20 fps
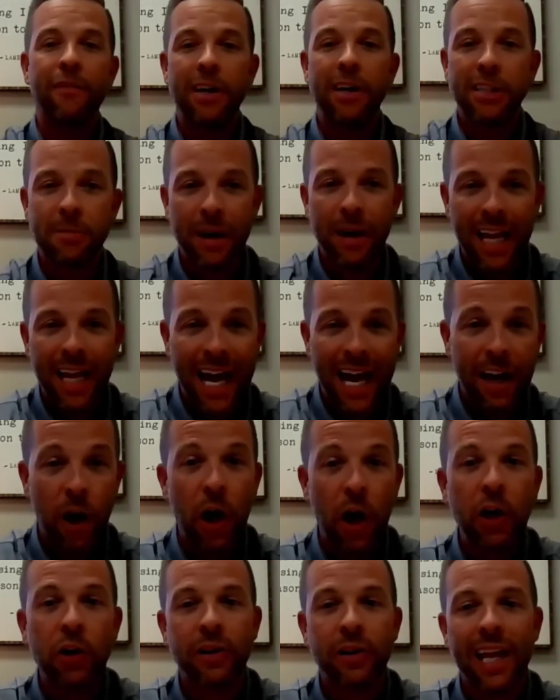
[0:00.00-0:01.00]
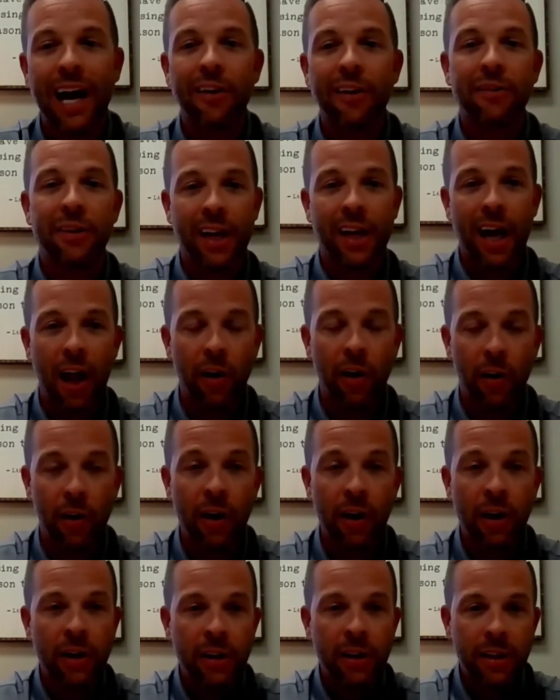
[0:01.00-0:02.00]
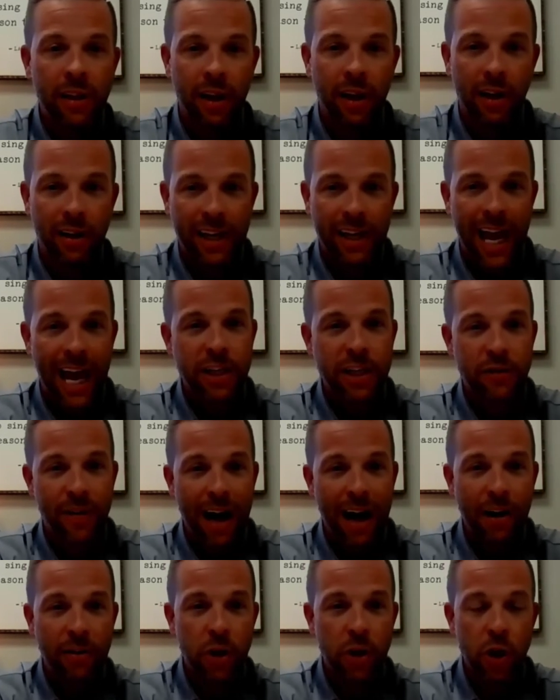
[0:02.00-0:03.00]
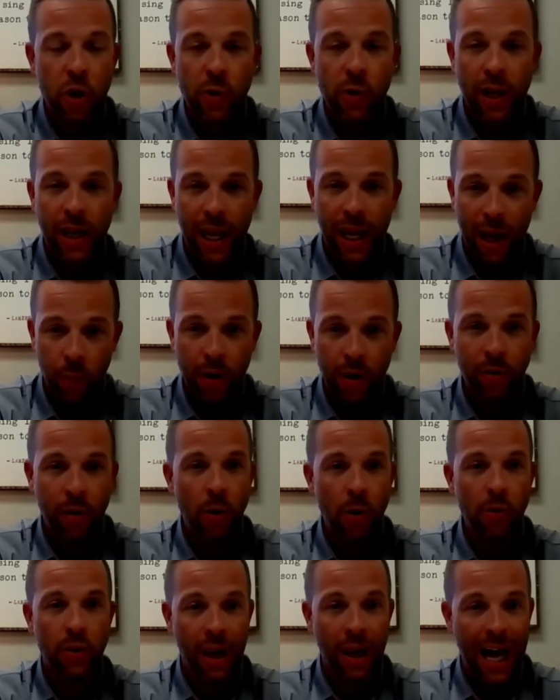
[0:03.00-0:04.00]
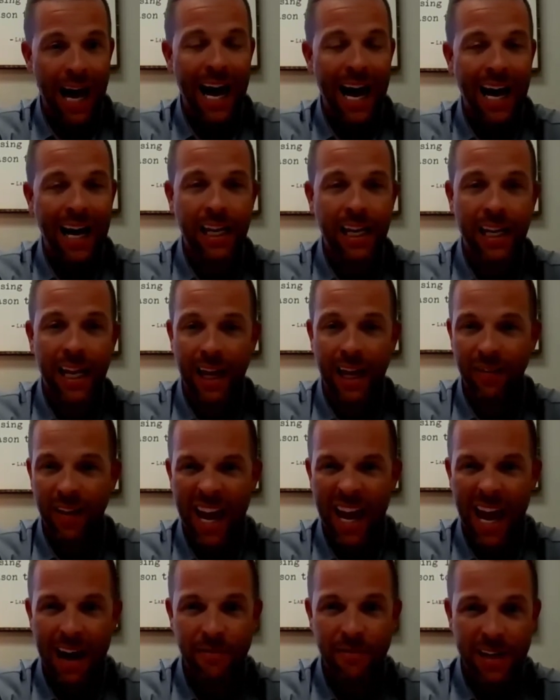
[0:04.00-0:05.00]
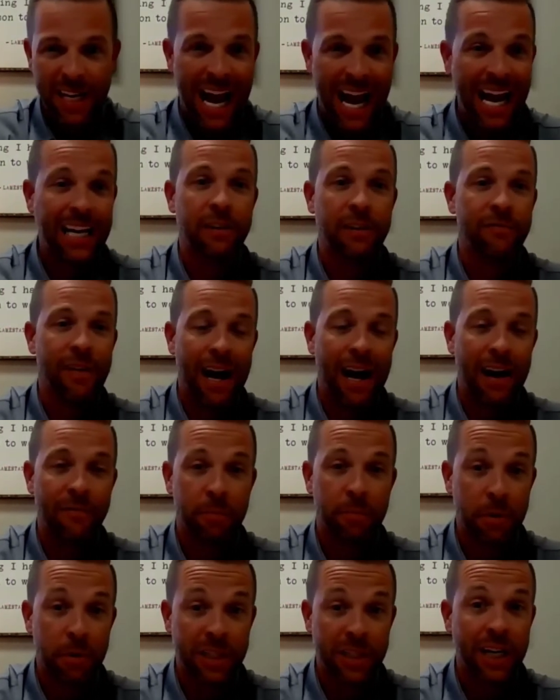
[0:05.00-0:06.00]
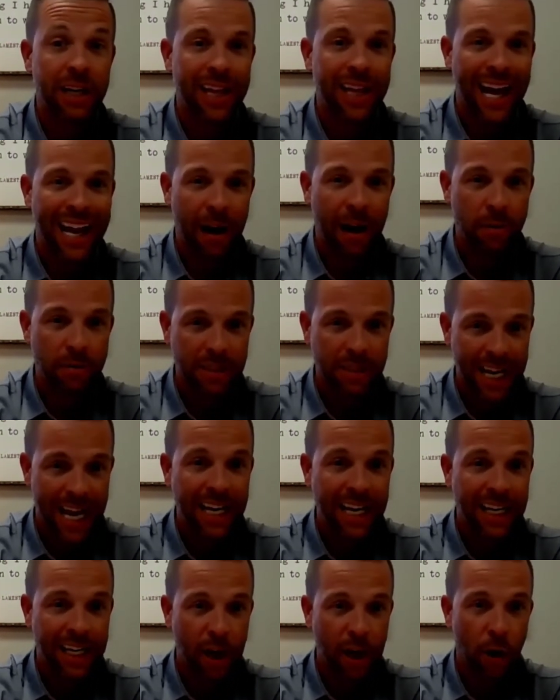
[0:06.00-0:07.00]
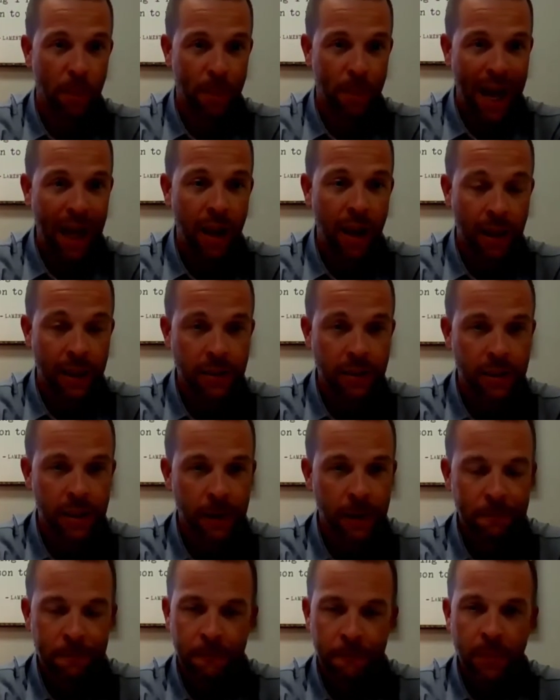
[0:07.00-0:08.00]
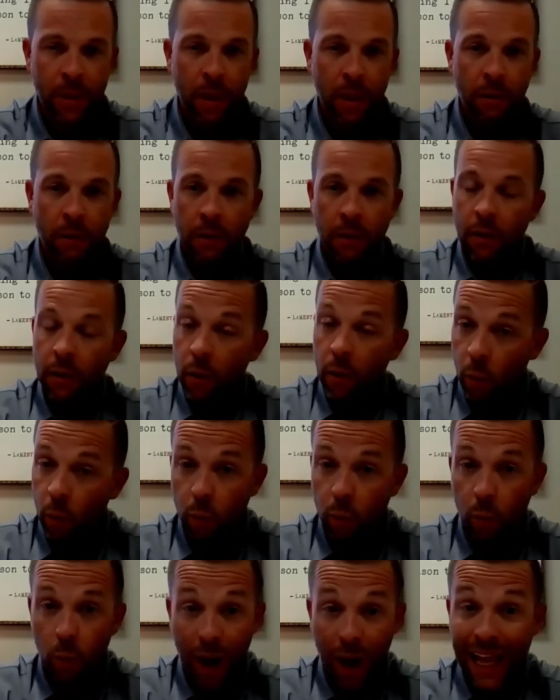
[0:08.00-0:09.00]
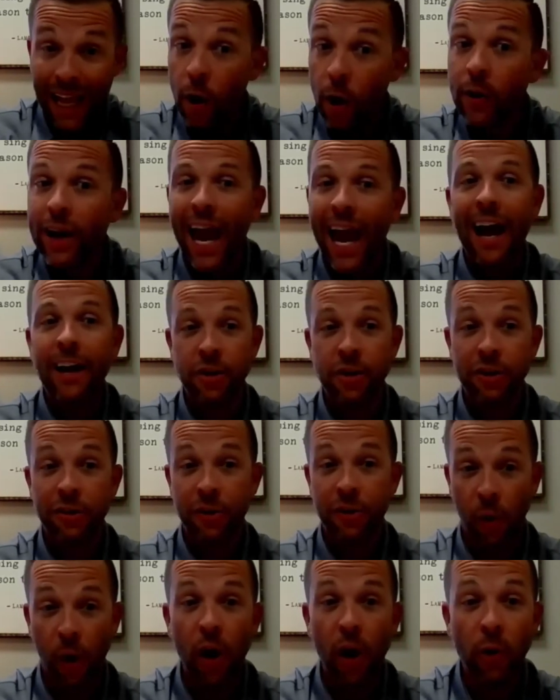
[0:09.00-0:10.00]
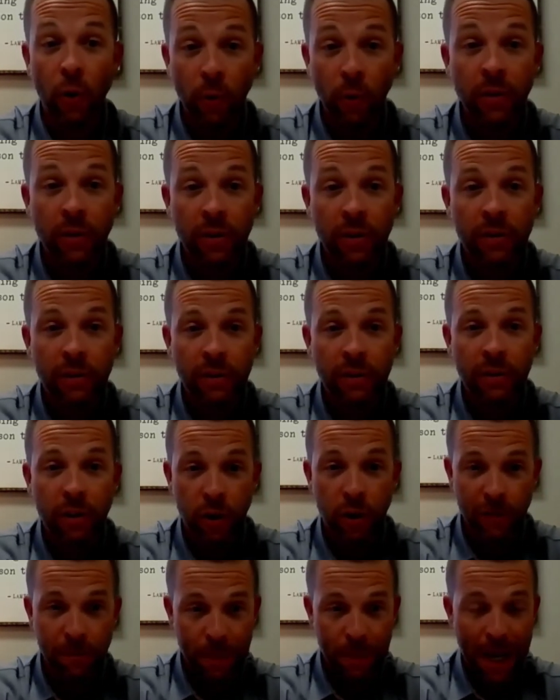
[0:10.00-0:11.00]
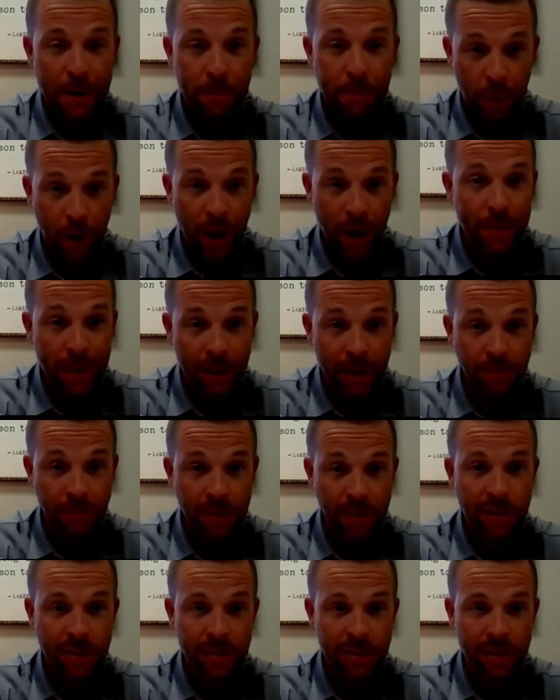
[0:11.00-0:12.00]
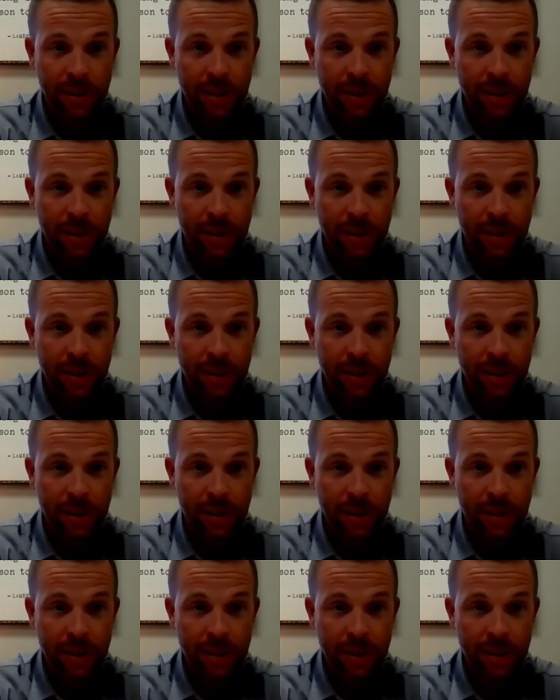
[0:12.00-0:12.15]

find somebody that had $100,000 cash value and we wrote the line and they have 95% of that outstanding on balance, well, I know cash has grown. You've paid premiums,